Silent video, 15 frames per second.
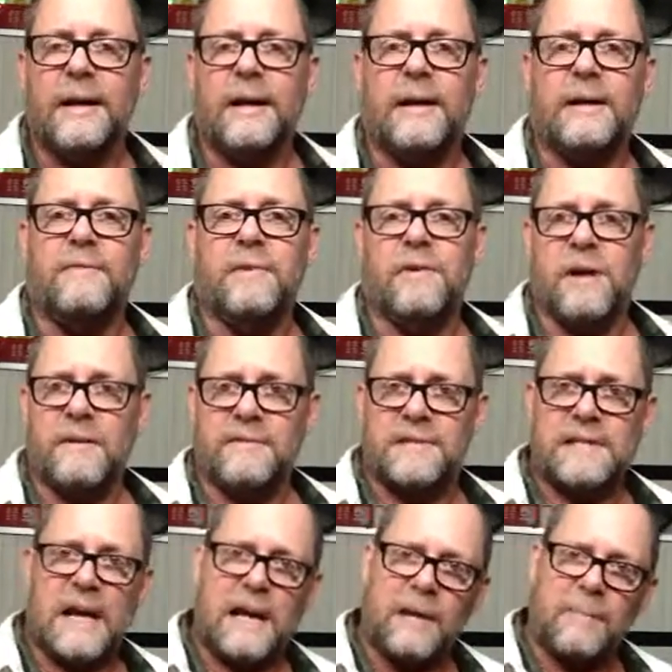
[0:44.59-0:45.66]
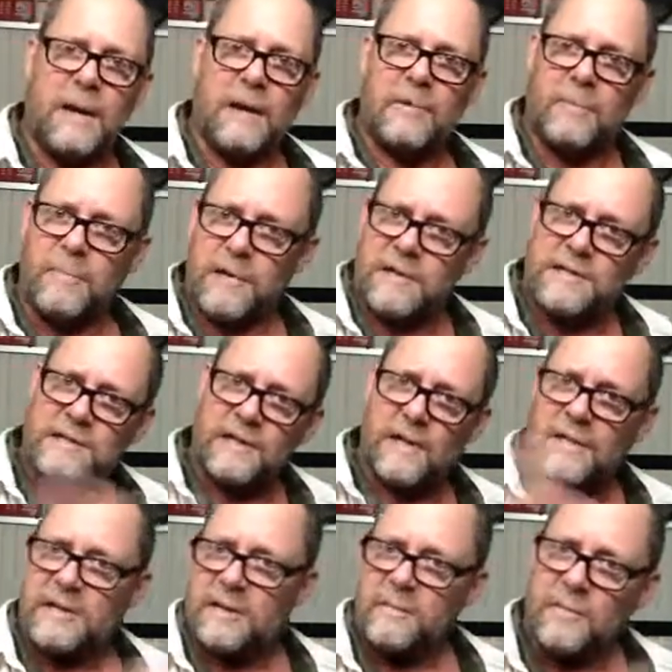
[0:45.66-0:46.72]
And if you could have a standing bag with bungees
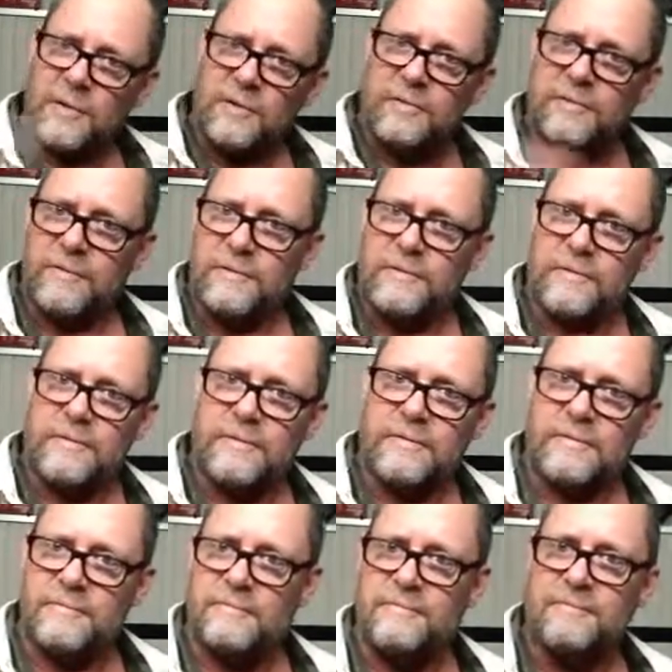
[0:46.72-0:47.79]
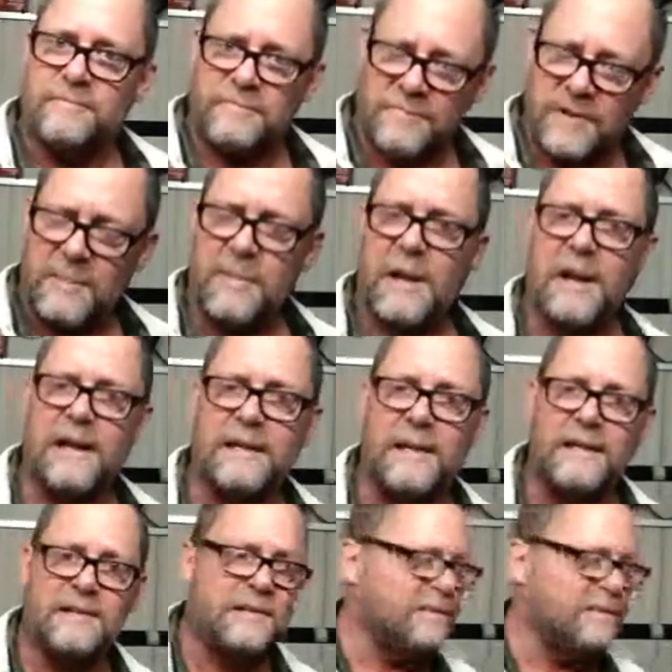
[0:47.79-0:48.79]
on it that move, you might like that